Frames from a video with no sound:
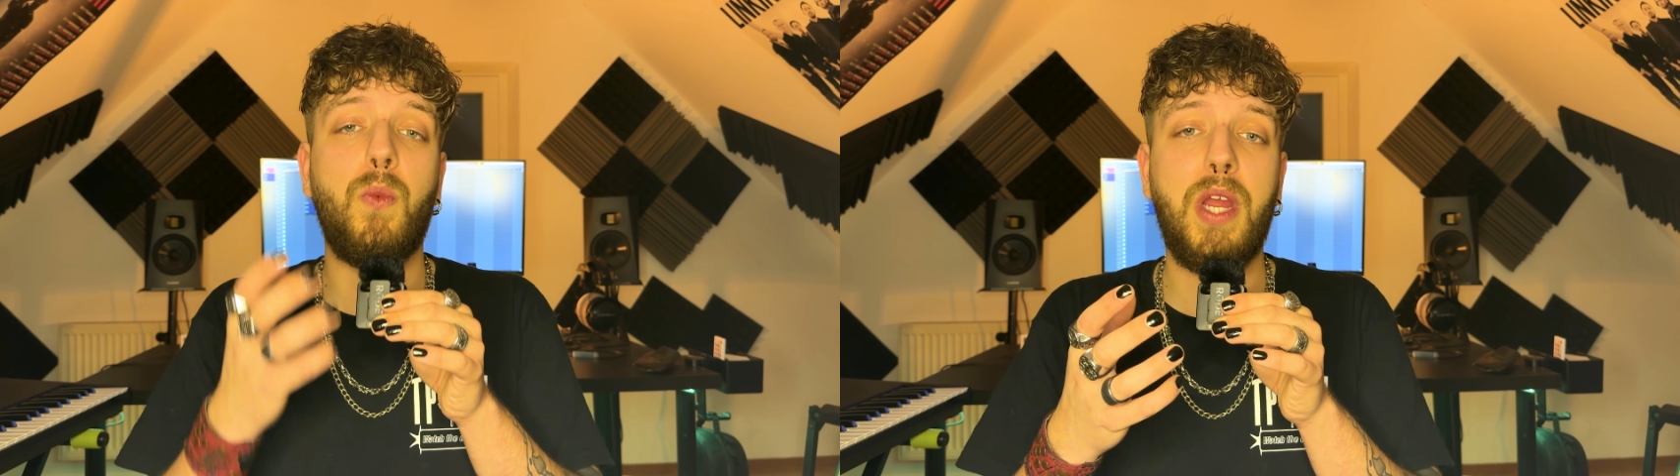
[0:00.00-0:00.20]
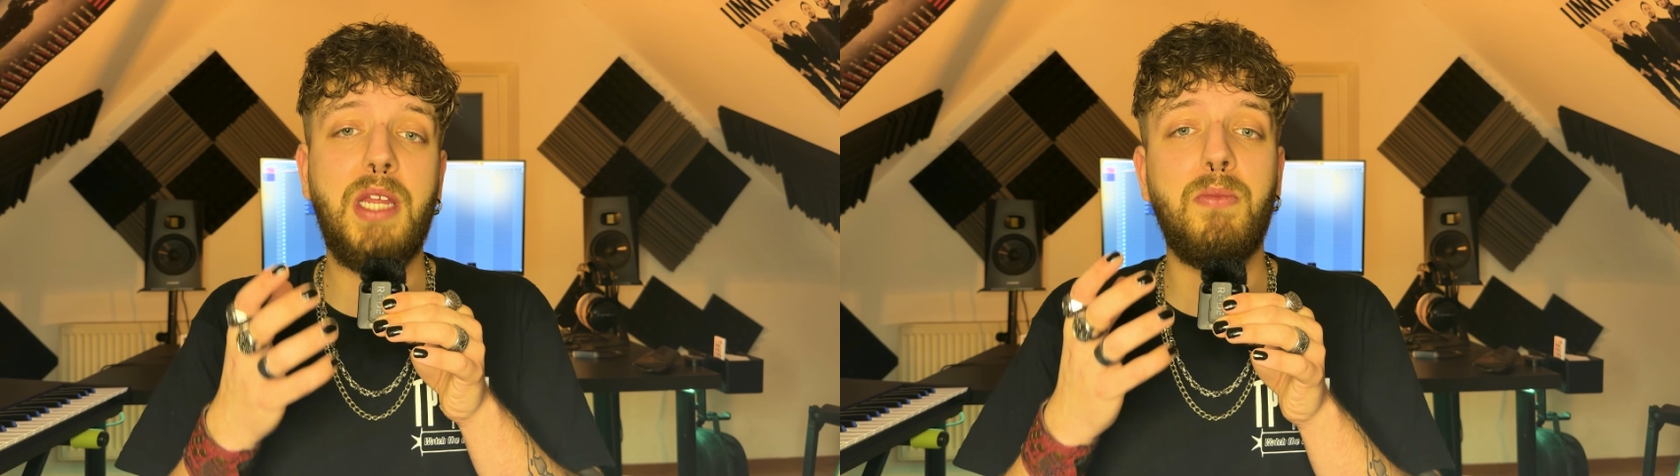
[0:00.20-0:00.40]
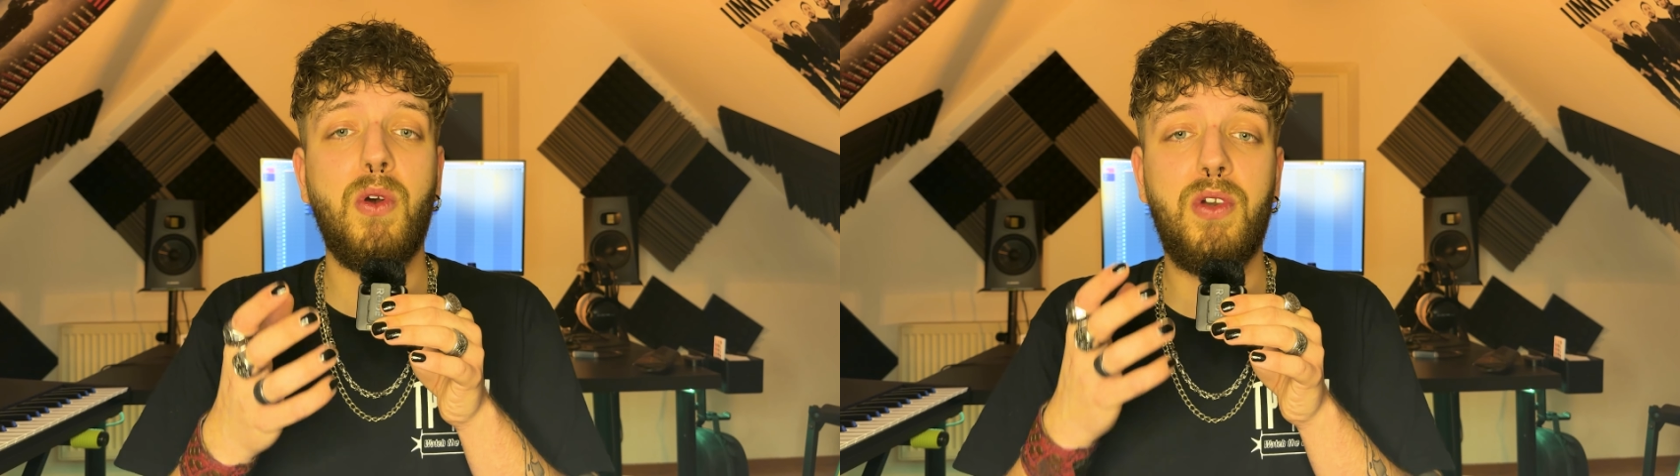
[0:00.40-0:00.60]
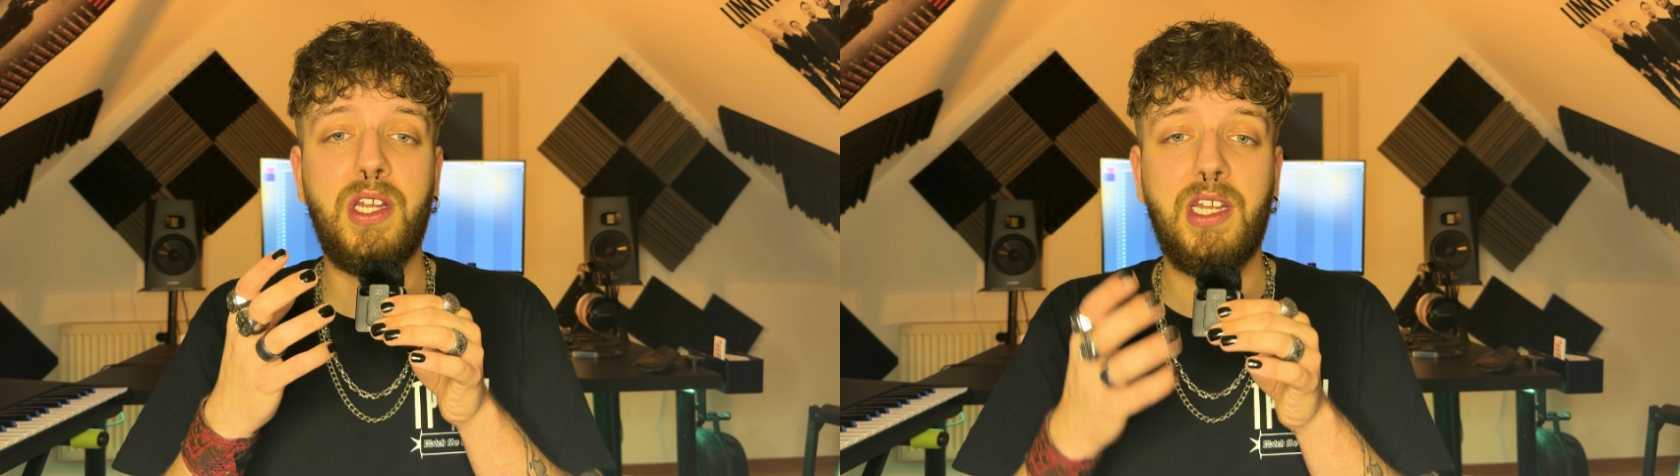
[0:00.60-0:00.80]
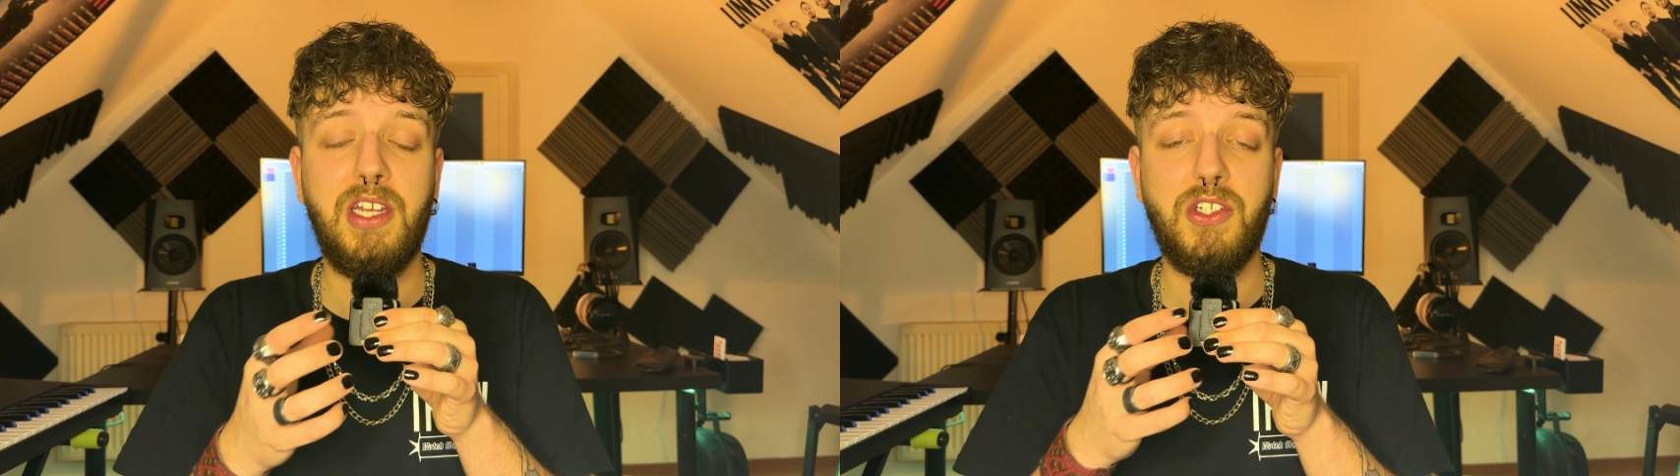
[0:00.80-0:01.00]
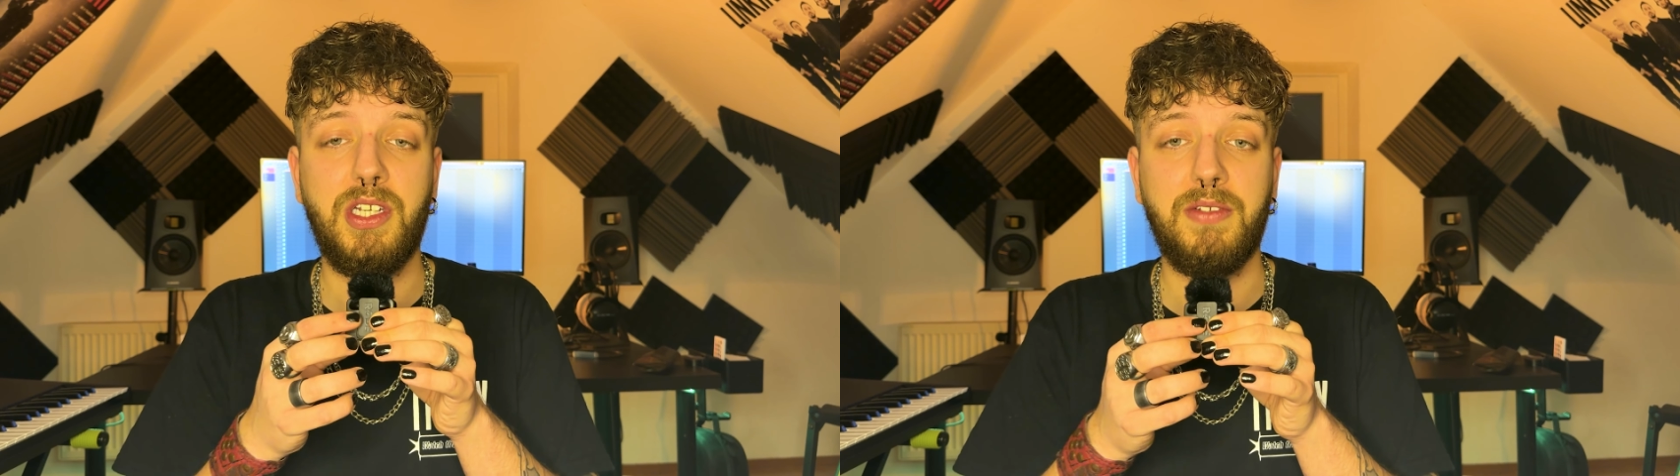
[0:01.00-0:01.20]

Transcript: way more engaging.